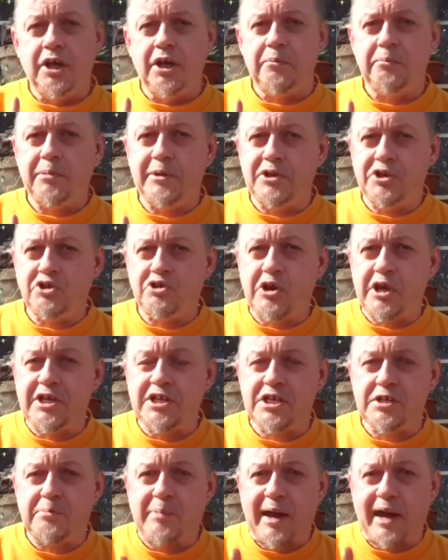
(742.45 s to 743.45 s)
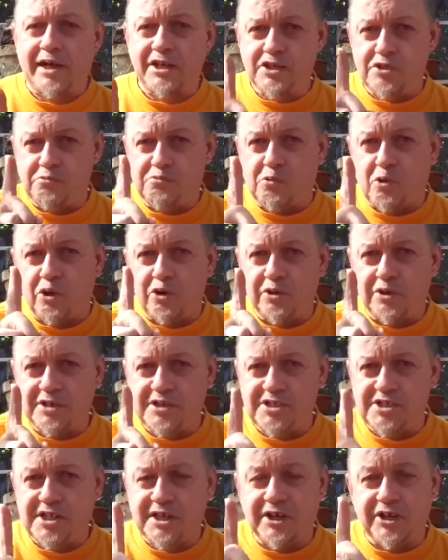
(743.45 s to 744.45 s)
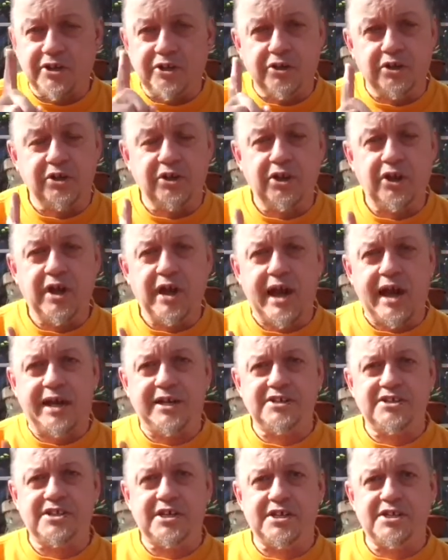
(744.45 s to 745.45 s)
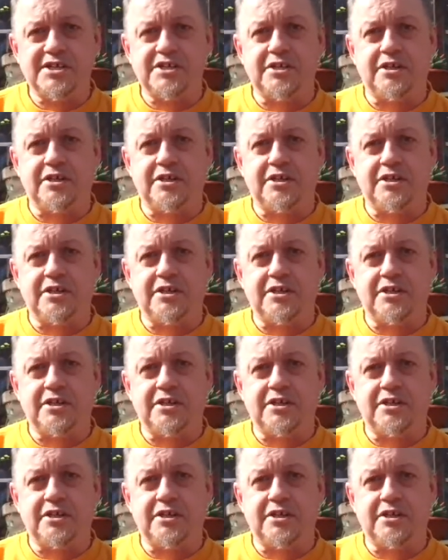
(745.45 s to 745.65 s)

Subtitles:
be traced back to one single ancestor.